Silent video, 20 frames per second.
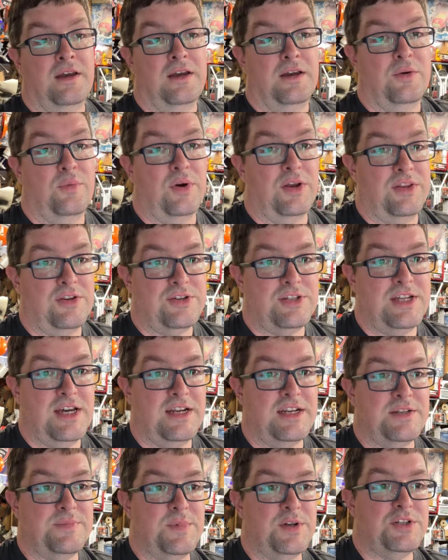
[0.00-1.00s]
where there's
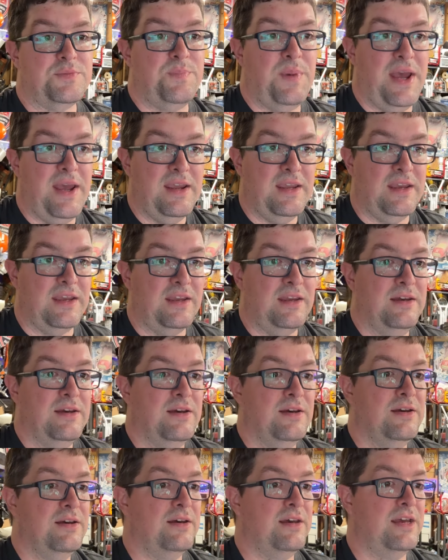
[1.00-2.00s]
not as much banking
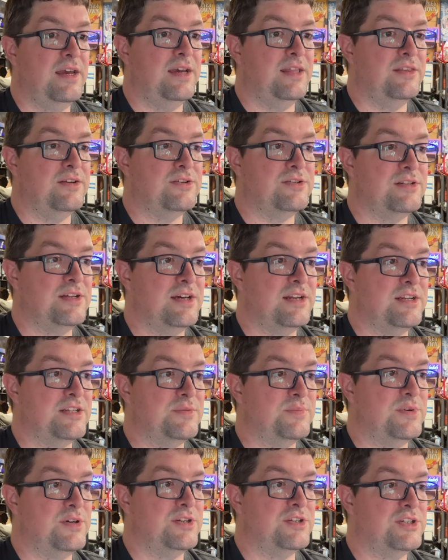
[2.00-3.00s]
and there's not
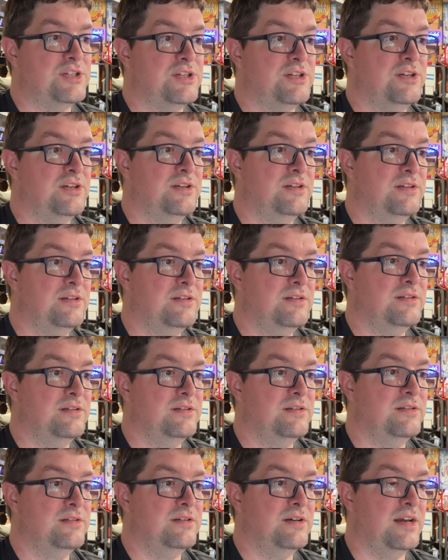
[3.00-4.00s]
as much,
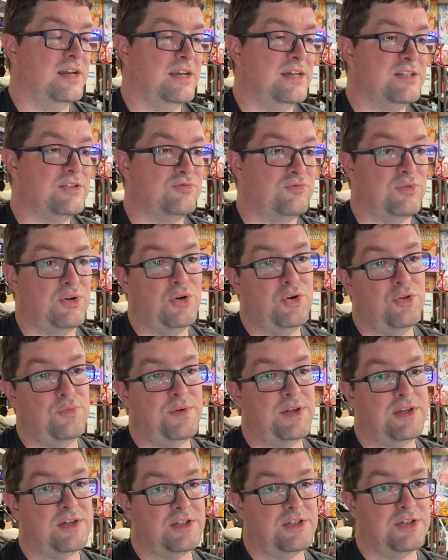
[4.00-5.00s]
I guess, roll
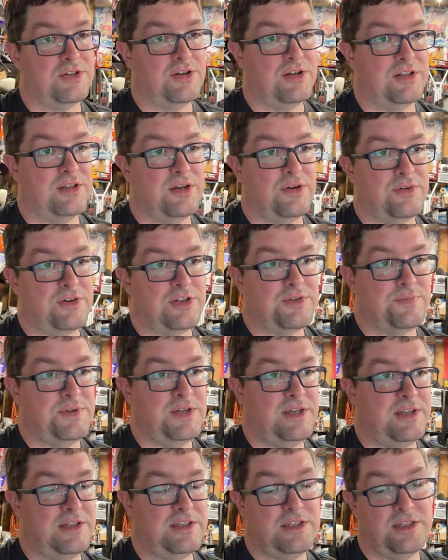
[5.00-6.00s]
because you're at lower
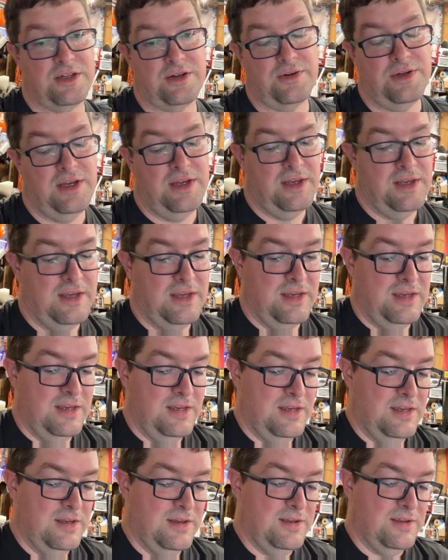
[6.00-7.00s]
speeds. So
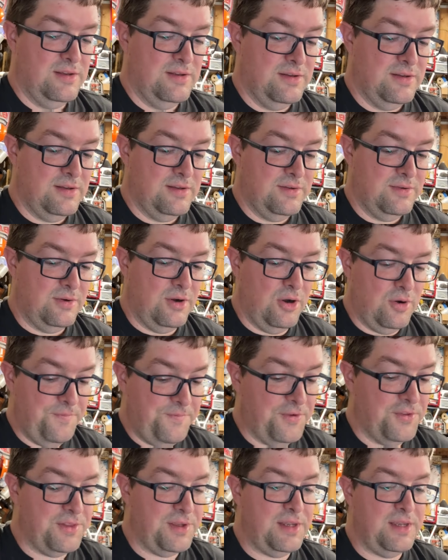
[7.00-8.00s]

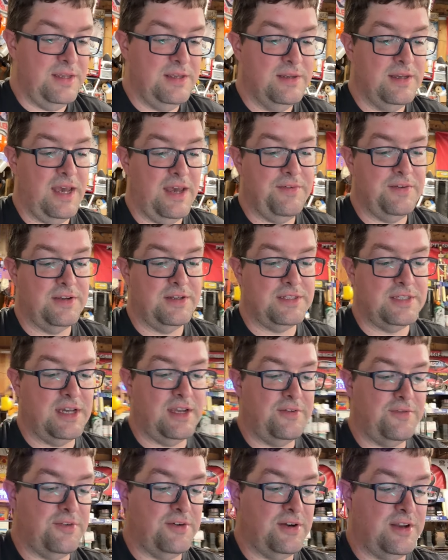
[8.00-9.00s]
hopefully having a
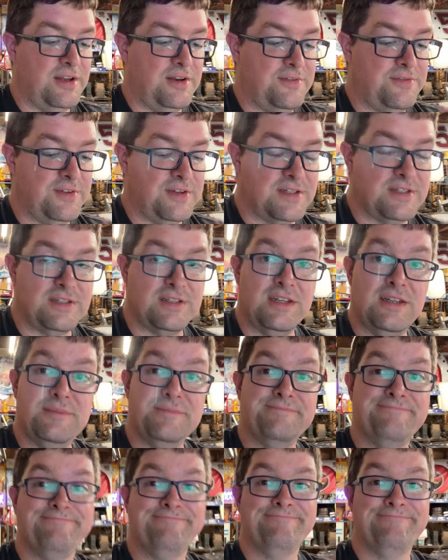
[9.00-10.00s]
tight front end fixes it,
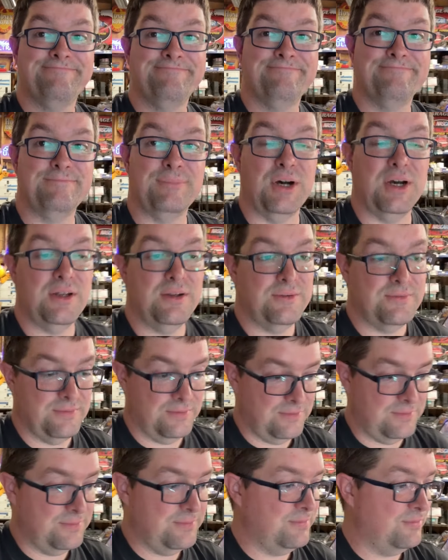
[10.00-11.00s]
but
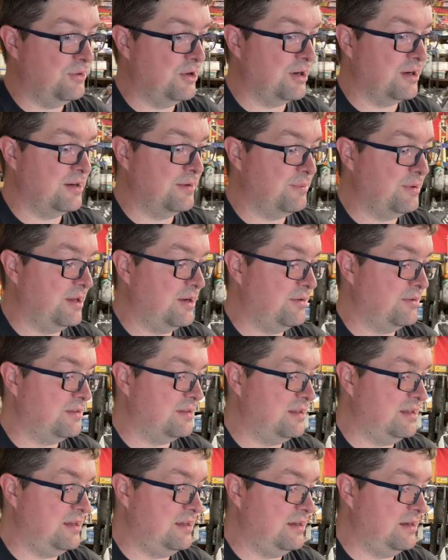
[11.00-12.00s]
we're going to play with
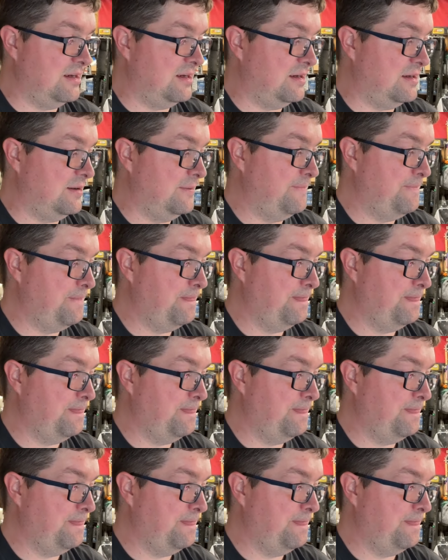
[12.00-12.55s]
the